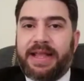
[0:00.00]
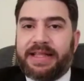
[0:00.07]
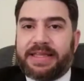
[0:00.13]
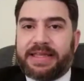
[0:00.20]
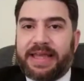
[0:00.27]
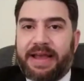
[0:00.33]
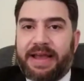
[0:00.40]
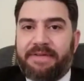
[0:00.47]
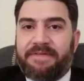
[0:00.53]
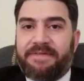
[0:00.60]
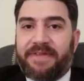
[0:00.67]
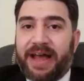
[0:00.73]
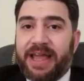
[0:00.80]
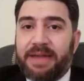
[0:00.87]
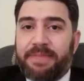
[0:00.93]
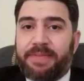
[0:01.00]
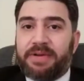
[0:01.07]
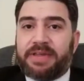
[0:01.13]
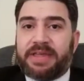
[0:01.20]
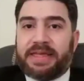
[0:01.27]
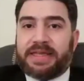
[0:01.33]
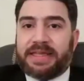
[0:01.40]
It's a viable
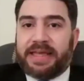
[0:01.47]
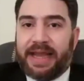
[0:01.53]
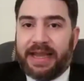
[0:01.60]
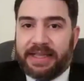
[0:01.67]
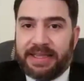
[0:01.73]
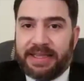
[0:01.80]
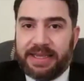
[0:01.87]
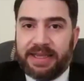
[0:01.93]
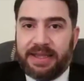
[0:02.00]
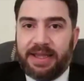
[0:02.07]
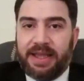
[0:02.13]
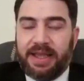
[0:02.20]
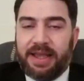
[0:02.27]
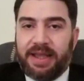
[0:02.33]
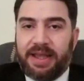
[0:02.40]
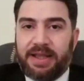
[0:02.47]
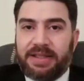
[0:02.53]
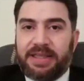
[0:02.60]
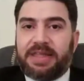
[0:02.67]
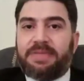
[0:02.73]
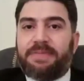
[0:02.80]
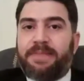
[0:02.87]
society.
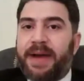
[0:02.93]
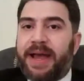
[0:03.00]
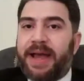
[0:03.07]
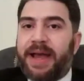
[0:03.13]
This